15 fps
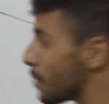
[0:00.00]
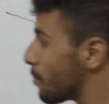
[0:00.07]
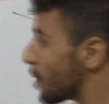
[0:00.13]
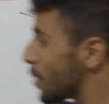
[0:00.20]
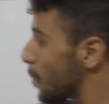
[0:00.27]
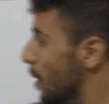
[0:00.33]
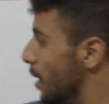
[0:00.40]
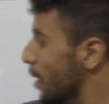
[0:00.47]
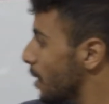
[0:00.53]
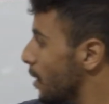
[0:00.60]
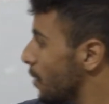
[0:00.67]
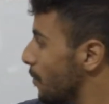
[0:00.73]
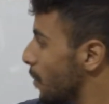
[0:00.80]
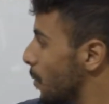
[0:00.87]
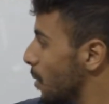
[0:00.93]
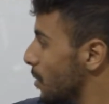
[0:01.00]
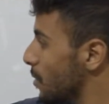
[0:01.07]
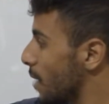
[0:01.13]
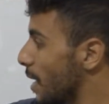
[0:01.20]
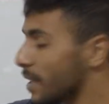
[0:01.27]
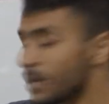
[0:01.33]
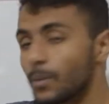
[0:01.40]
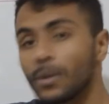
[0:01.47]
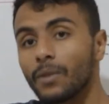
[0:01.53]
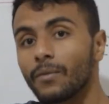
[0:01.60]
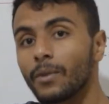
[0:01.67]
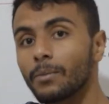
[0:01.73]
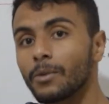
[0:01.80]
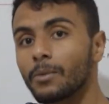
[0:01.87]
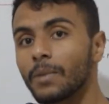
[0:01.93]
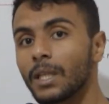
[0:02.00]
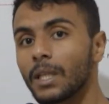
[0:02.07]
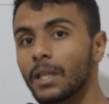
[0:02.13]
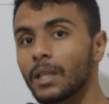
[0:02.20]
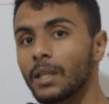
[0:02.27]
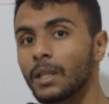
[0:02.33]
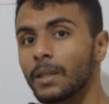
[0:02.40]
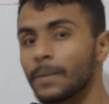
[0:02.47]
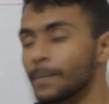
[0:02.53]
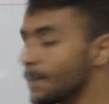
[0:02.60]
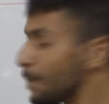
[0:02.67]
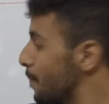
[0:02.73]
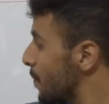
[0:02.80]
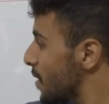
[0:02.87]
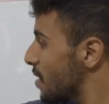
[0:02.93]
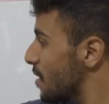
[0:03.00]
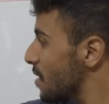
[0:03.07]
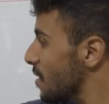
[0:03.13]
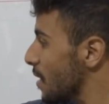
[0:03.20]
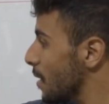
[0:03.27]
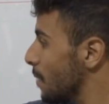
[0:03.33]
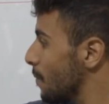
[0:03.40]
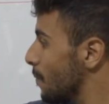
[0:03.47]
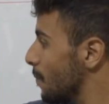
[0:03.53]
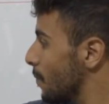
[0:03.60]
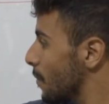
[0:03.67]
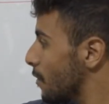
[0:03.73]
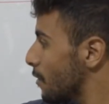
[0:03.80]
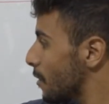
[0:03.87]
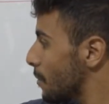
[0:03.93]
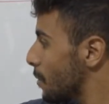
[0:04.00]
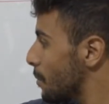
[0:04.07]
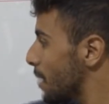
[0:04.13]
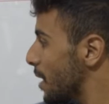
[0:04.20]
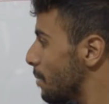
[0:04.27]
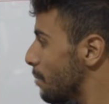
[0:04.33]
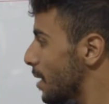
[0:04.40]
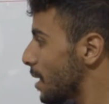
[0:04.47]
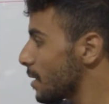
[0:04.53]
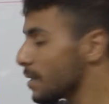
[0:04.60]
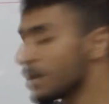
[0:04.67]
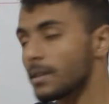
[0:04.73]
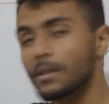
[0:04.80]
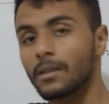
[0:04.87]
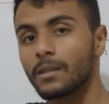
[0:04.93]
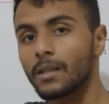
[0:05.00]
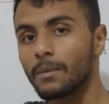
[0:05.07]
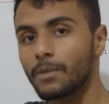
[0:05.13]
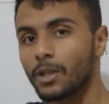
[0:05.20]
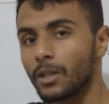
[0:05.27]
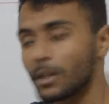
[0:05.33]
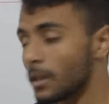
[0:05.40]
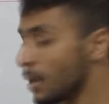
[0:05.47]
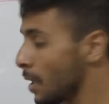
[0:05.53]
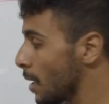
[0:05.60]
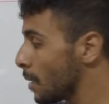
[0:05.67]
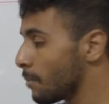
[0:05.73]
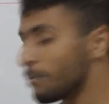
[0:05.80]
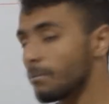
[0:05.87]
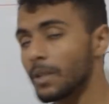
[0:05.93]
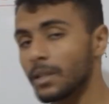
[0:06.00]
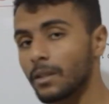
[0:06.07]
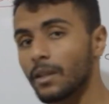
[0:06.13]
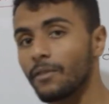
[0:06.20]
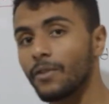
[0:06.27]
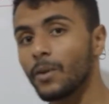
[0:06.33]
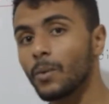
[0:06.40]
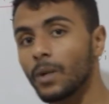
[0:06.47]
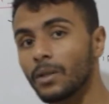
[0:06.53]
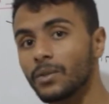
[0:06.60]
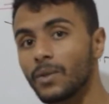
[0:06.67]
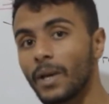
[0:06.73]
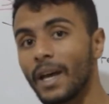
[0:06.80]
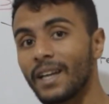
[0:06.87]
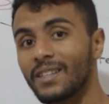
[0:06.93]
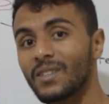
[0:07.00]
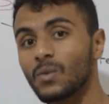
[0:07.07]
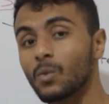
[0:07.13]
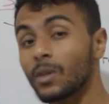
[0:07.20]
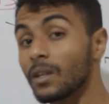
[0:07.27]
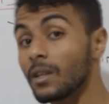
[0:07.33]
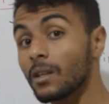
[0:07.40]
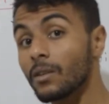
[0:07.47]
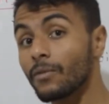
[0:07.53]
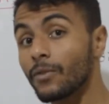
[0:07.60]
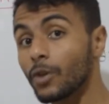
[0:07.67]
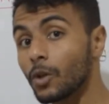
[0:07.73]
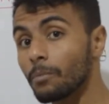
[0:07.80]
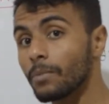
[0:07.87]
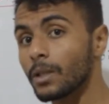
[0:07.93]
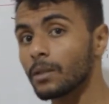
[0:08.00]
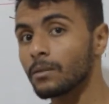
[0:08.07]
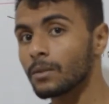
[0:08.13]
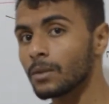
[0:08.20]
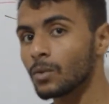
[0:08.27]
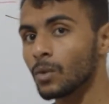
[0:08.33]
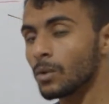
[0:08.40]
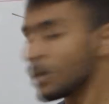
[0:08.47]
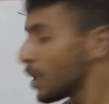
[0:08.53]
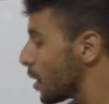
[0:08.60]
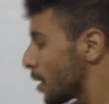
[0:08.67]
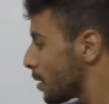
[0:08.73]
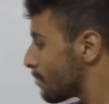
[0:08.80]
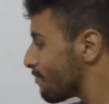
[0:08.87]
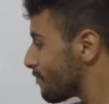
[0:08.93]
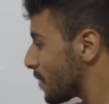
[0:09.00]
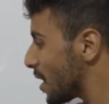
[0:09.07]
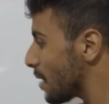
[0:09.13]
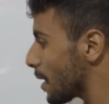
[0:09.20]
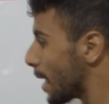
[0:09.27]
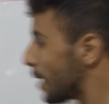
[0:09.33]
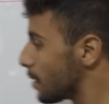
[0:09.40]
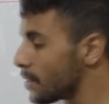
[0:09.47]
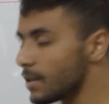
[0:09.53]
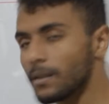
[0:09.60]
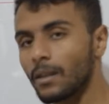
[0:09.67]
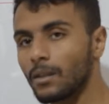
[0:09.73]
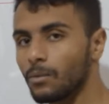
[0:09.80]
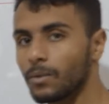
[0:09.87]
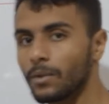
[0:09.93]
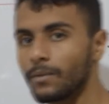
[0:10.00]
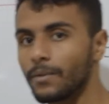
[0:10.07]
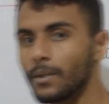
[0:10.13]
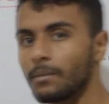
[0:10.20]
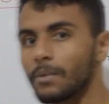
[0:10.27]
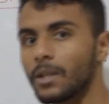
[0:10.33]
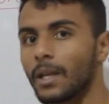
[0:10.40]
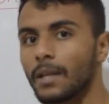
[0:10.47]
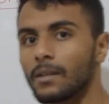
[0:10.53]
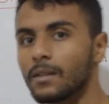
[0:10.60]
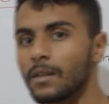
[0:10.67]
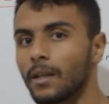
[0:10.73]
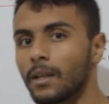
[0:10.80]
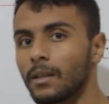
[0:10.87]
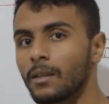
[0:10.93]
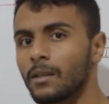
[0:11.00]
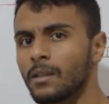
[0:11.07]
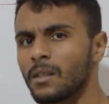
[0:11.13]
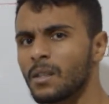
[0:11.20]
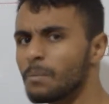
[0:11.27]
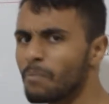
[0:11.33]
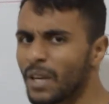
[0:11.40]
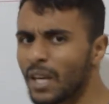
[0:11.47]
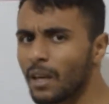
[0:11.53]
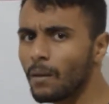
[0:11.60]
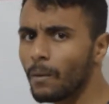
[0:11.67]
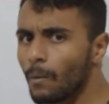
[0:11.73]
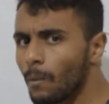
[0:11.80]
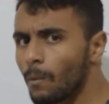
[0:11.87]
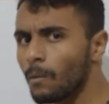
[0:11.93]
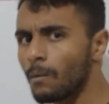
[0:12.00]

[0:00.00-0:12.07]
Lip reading: By the way, if you want to ask with the verb to be, it's easy. Verb to be plus subject. But if you want to ask with another verb, you can't start with the verb. You can't say, speak you.